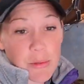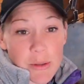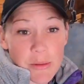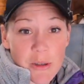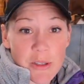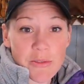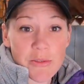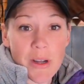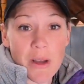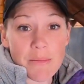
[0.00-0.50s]
pretty
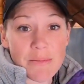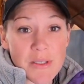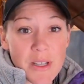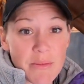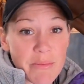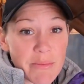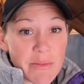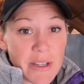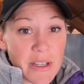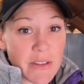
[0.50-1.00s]
much wrapped
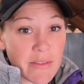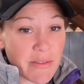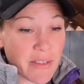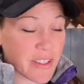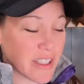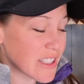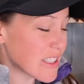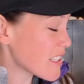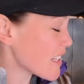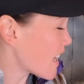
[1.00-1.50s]
up here
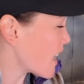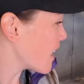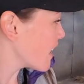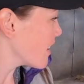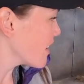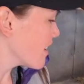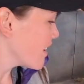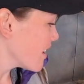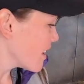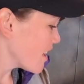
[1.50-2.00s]
for the day.